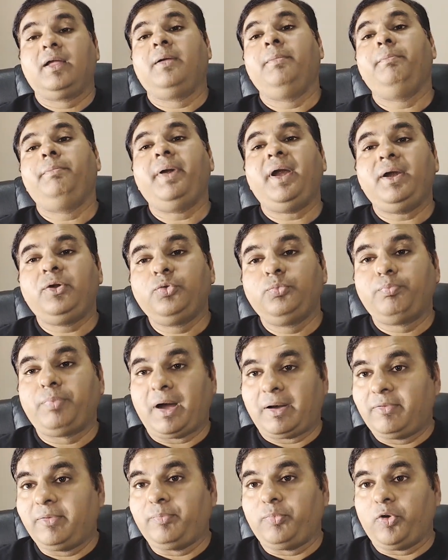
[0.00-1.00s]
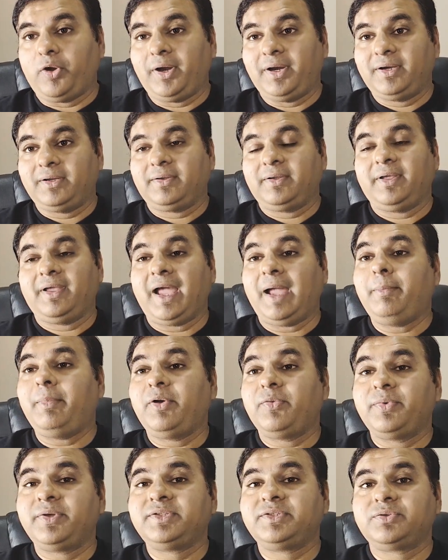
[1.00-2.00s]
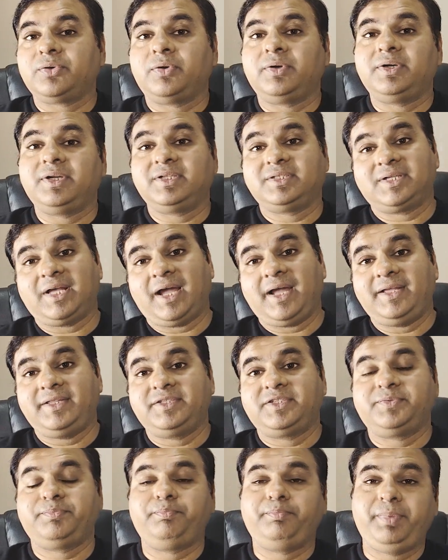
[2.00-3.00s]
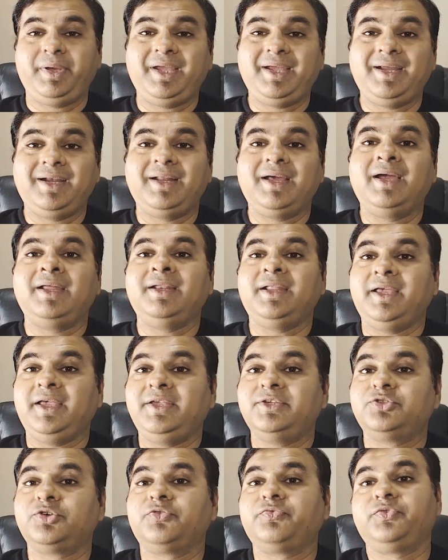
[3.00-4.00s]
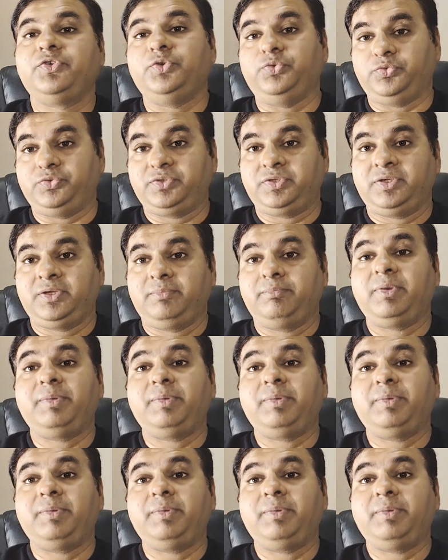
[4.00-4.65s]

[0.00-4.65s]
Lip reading: Compared to PowerPoint, Gamma wins on design, speed, and ease of use,